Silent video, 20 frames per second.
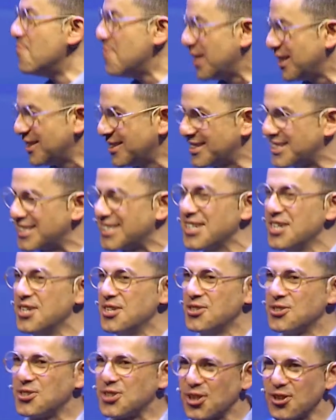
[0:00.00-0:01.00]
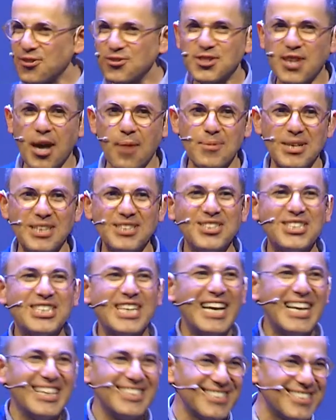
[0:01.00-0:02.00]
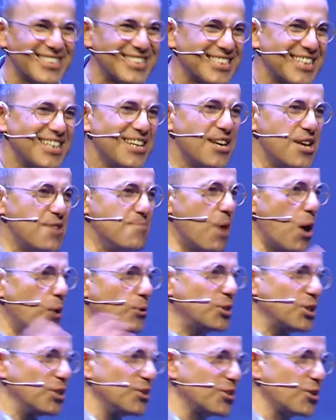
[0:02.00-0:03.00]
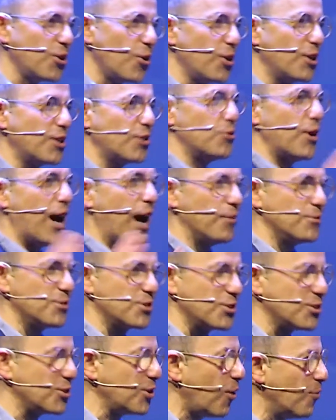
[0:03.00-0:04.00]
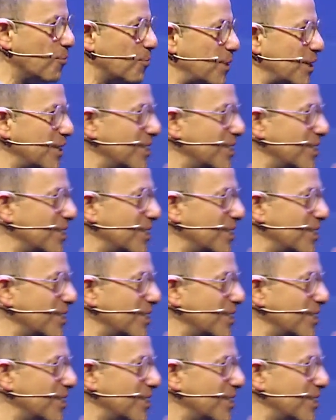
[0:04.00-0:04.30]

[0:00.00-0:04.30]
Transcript: means sort of some intense emotions going around. So don't